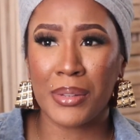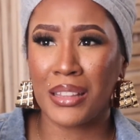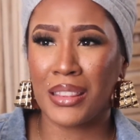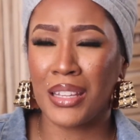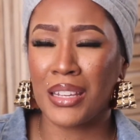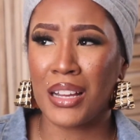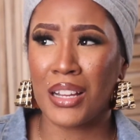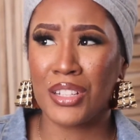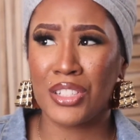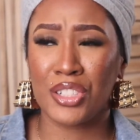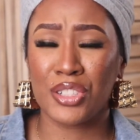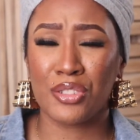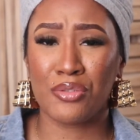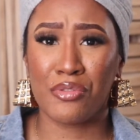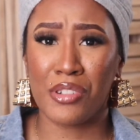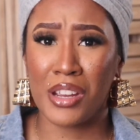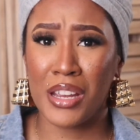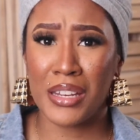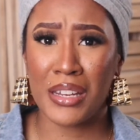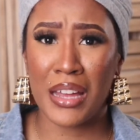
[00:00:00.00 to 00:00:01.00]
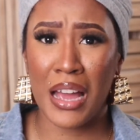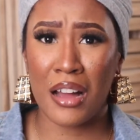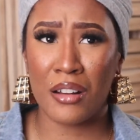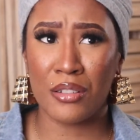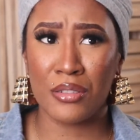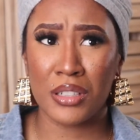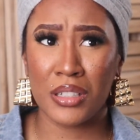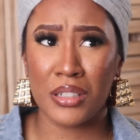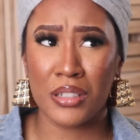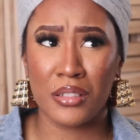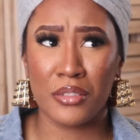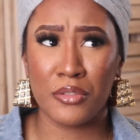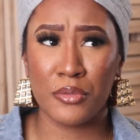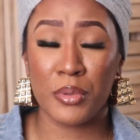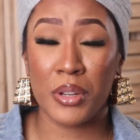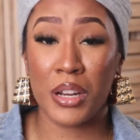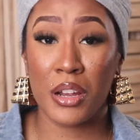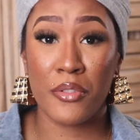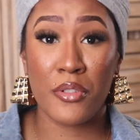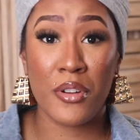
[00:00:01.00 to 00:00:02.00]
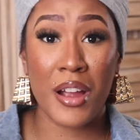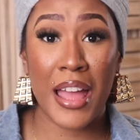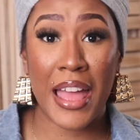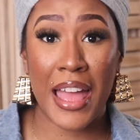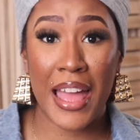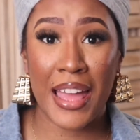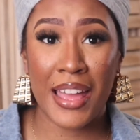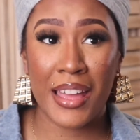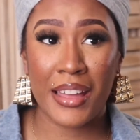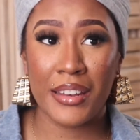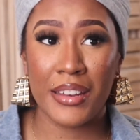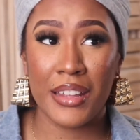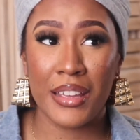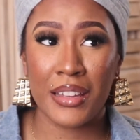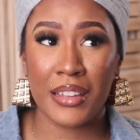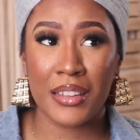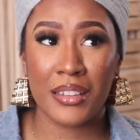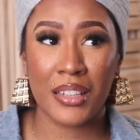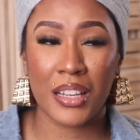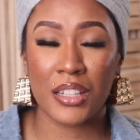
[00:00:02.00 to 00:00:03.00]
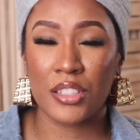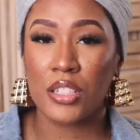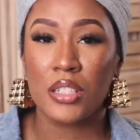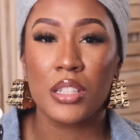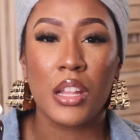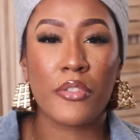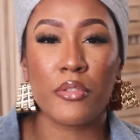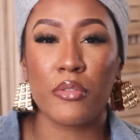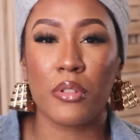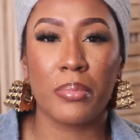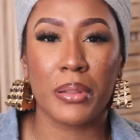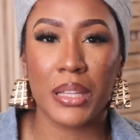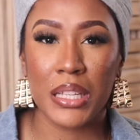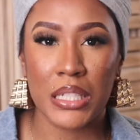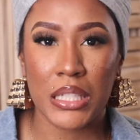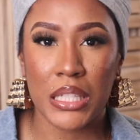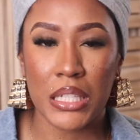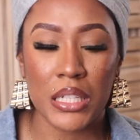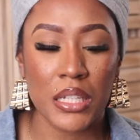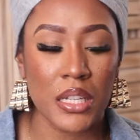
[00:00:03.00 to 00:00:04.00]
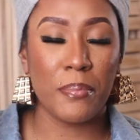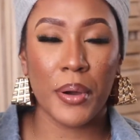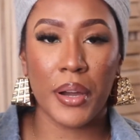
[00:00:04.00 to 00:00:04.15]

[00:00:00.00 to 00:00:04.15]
I think I just ran out of whatever I had and I just never replaced it.